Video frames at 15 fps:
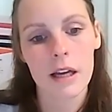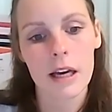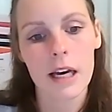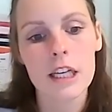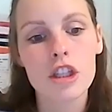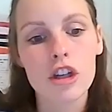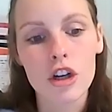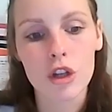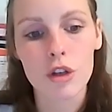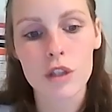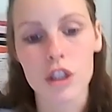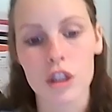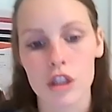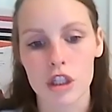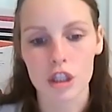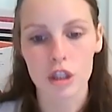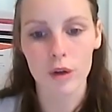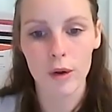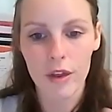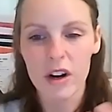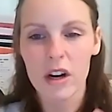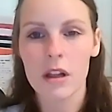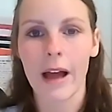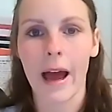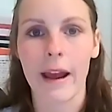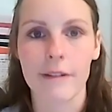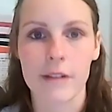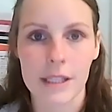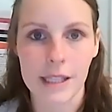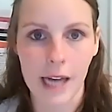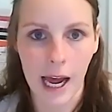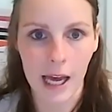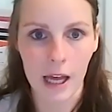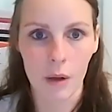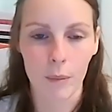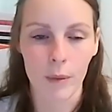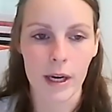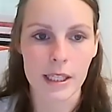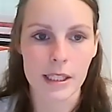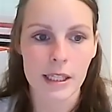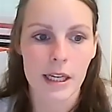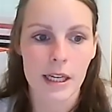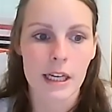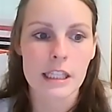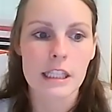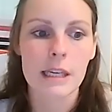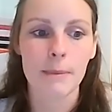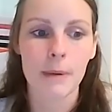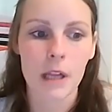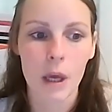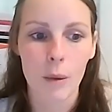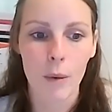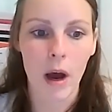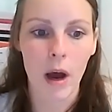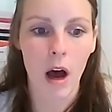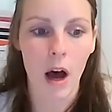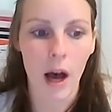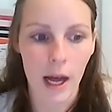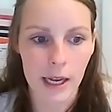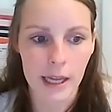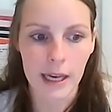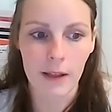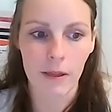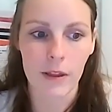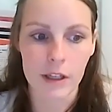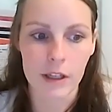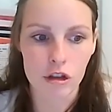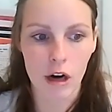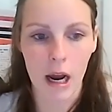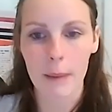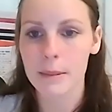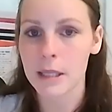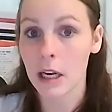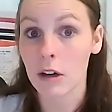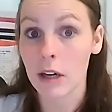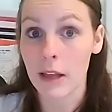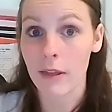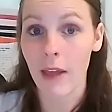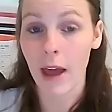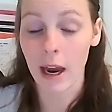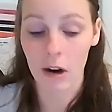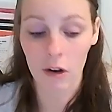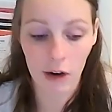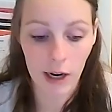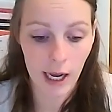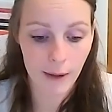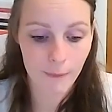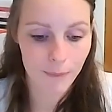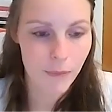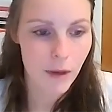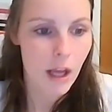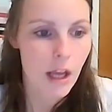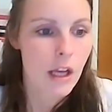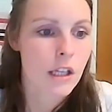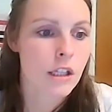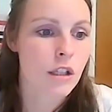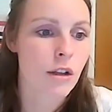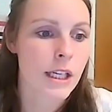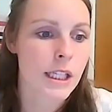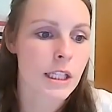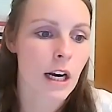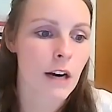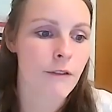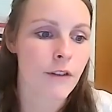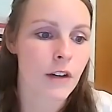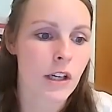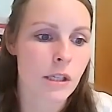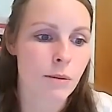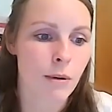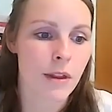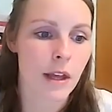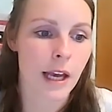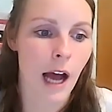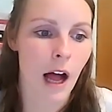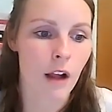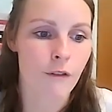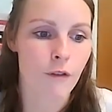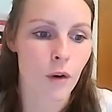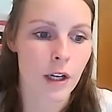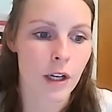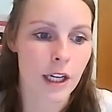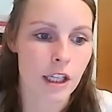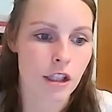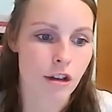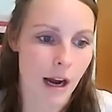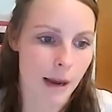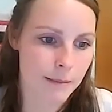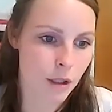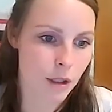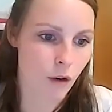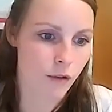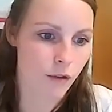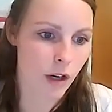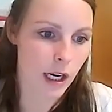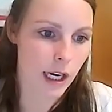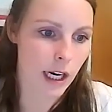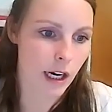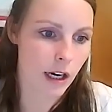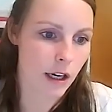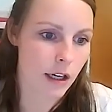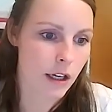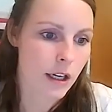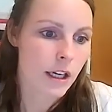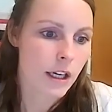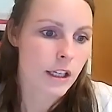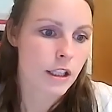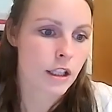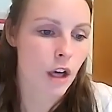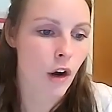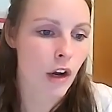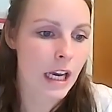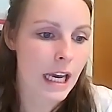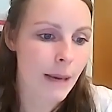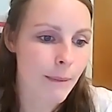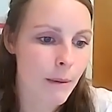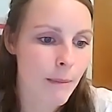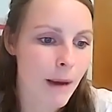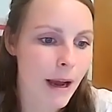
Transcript: introduce you to their lifestyle, what typically went on in the tribes that are in that area. So let's start first with the California tribes over here. So keep in